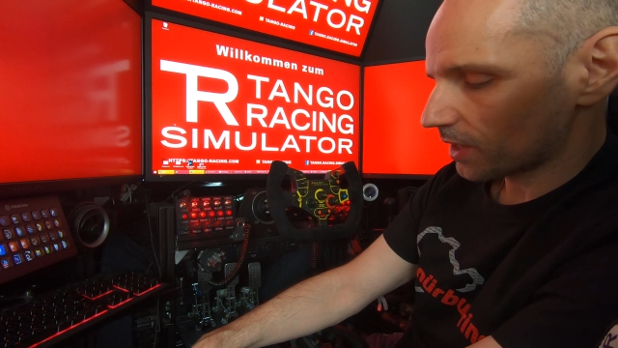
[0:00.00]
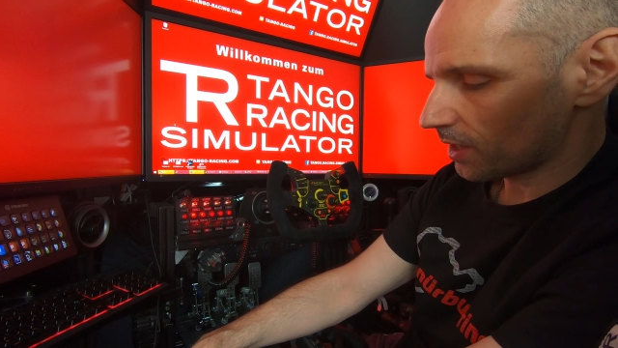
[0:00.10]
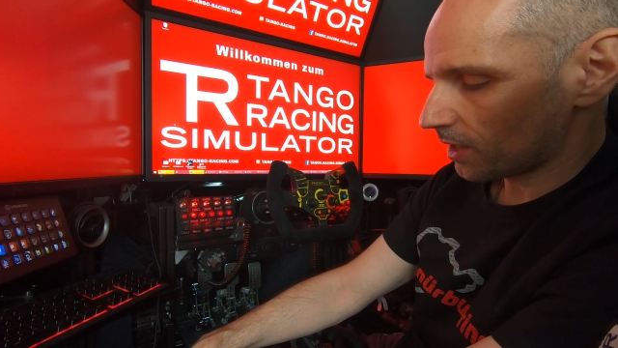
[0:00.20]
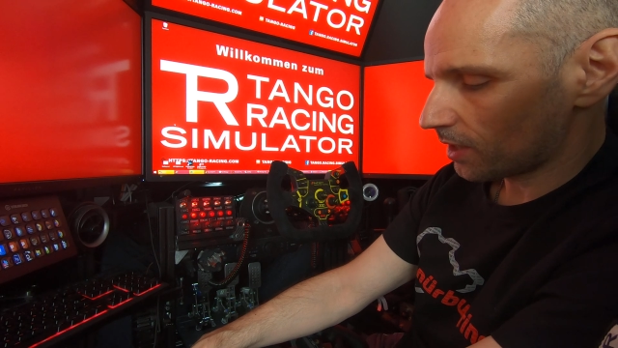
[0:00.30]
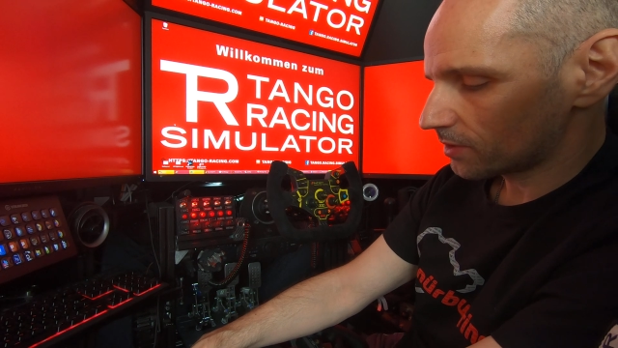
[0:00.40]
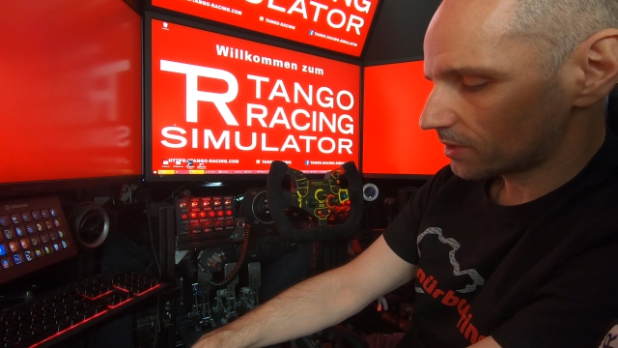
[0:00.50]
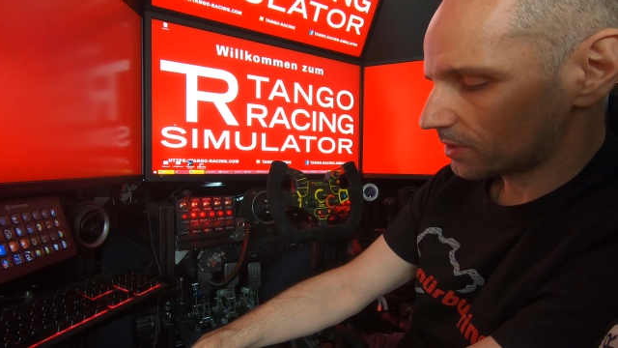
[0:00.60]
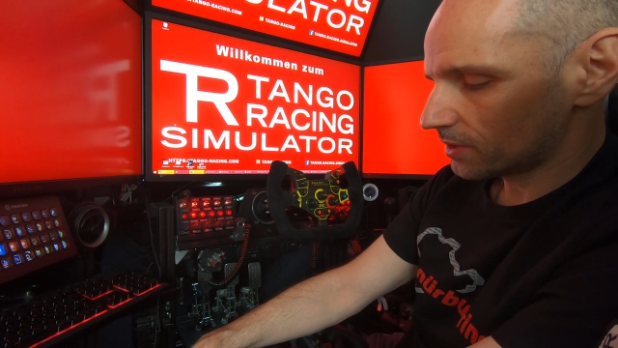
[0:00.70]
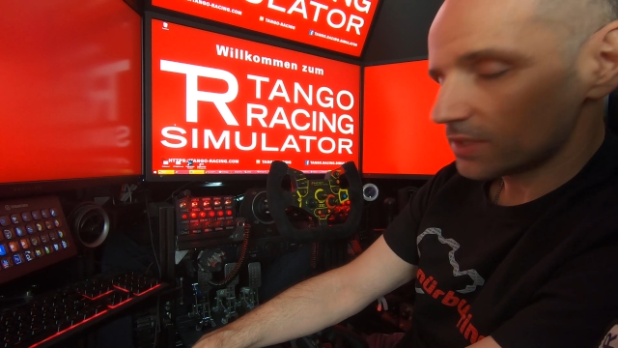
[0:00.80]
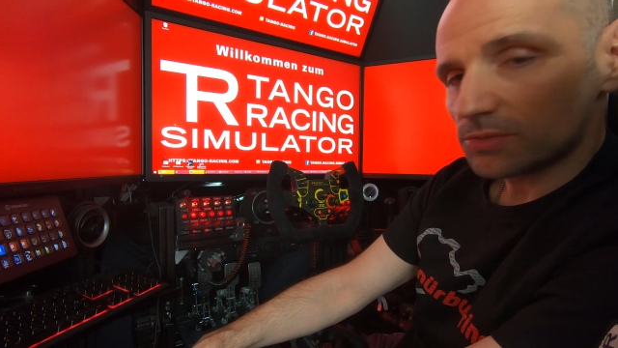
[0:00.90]

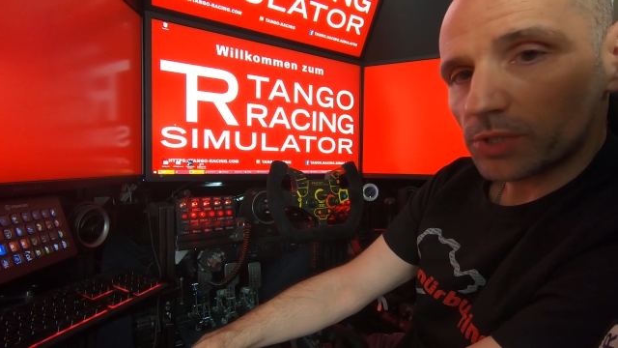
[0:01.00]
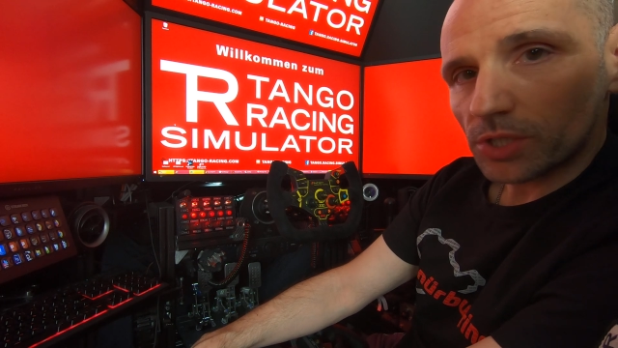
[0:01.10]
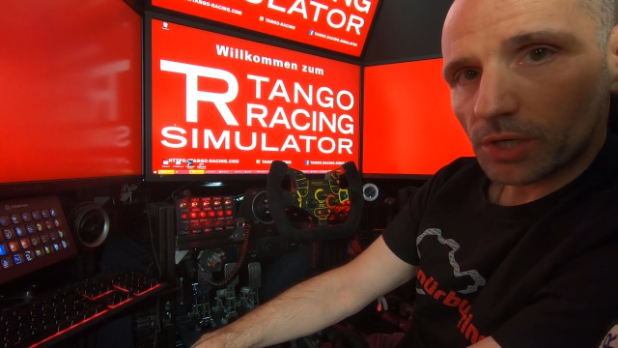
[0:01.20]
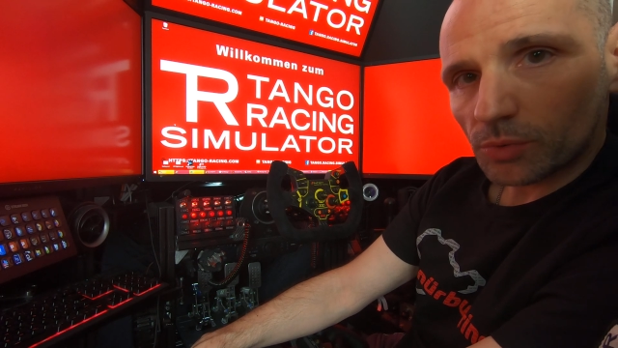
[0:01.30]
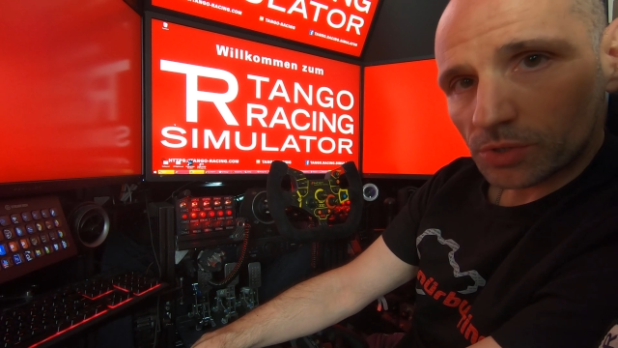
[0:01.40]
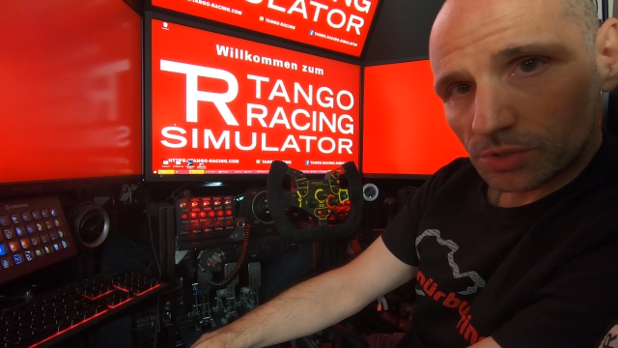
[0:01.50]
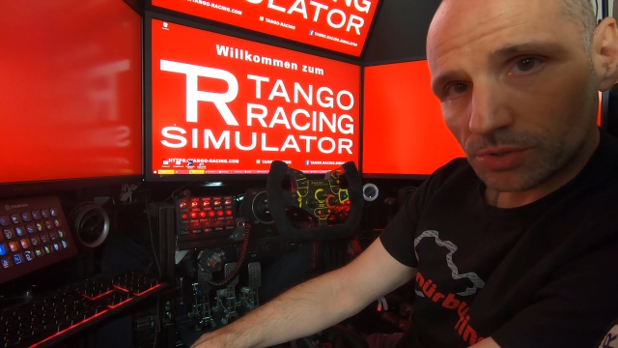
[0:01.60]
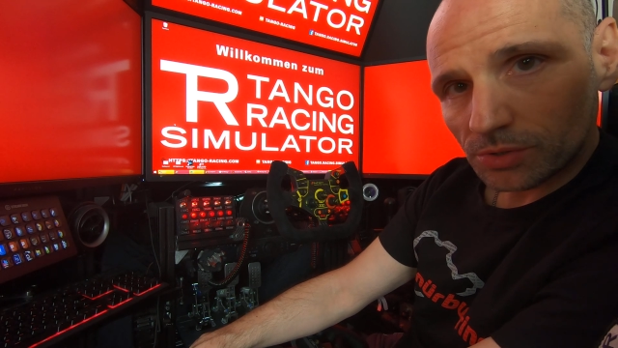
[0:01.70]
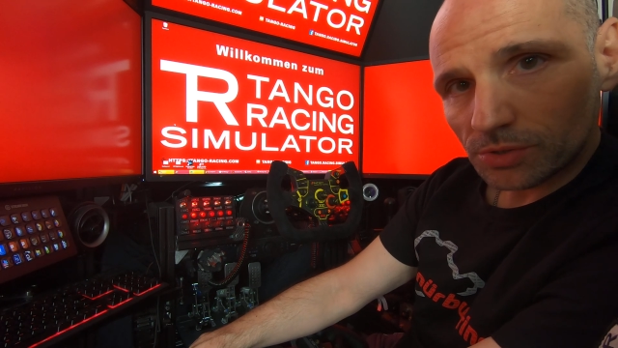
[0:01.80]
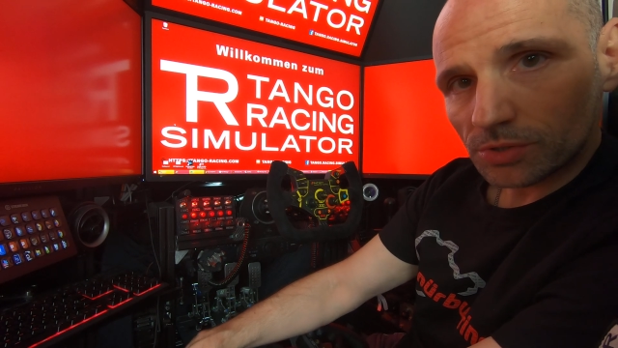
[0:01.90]
In this video I want
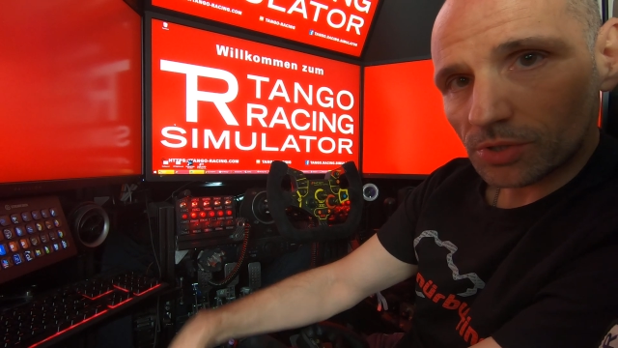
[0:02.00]
to